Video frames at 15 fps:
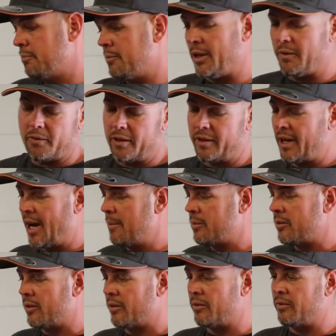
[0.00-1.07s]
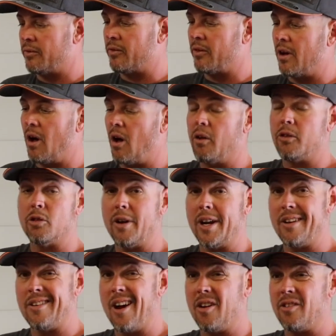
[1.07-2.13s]
Different types of
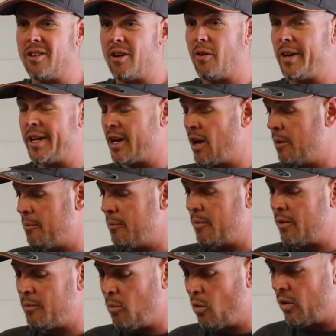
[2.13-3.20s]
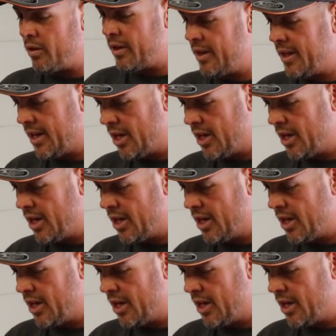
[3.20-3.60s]
all-terrain tires that already come, more than the